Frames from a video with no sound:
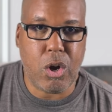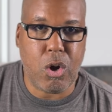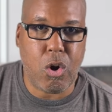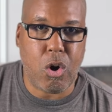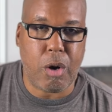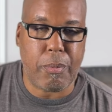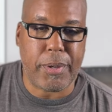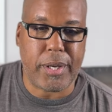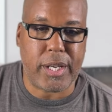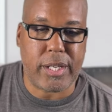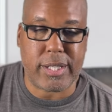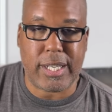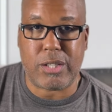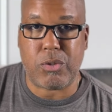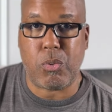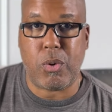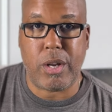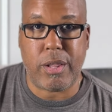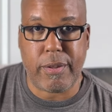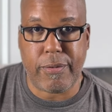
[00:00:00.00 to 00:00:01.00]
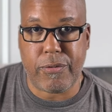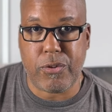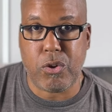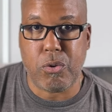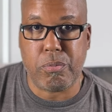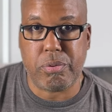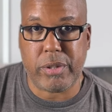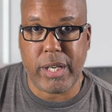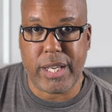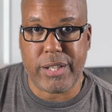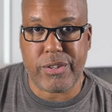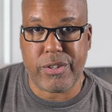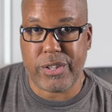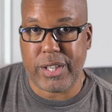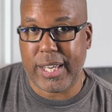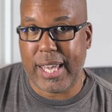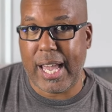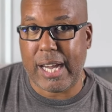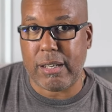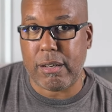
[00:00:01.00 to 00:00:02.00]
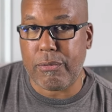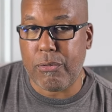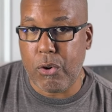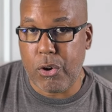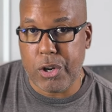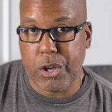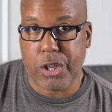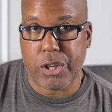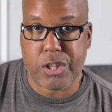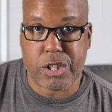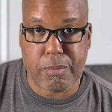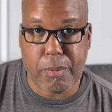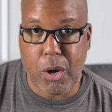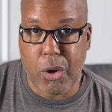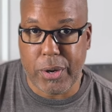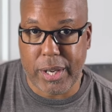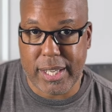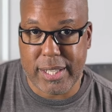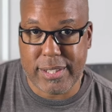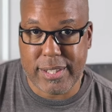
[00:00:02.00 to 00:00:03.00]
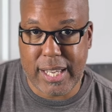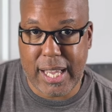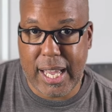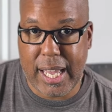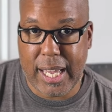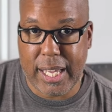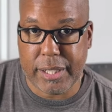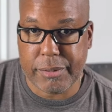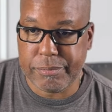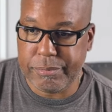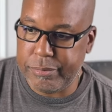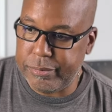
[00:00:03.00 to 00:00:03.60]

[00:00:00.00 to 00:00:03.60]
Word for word: or because that's one of the few places in California you can smoke inside.